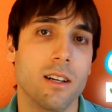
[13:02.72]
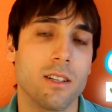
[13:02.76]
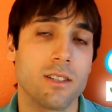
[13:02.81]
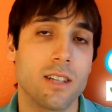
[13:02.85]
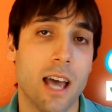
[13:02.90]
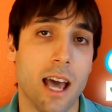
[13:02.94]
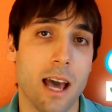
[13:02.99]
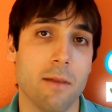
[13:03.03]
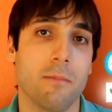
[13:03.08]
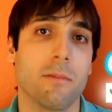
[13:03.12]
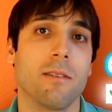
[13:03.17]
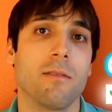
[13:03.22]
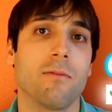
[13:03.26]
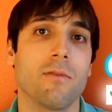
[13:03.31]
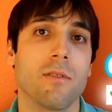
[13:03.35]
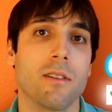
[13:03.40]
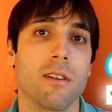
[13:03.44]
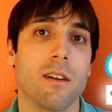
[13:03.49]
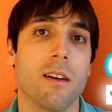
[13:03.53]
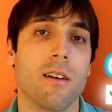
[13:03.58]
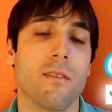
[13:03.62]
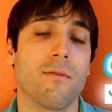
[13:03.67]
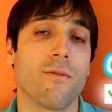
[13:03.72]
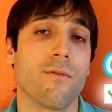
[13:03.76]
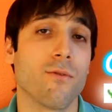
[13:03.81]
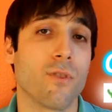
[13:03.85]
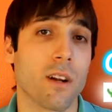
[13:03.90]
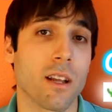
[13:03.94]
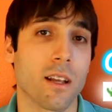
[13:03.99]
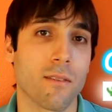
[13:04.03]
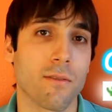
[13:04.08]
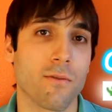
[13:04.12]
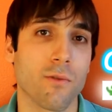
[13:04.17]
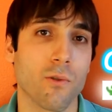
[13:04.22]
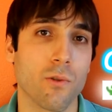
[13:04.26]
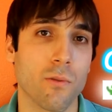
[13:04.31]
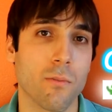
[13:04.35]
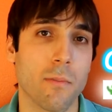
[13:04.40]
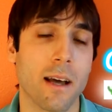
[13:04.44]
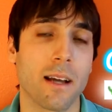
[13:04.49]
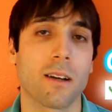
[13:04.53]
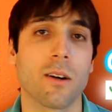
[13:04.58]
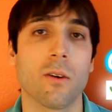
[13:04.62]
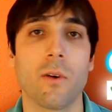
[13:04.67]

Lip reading: tablet running full Mac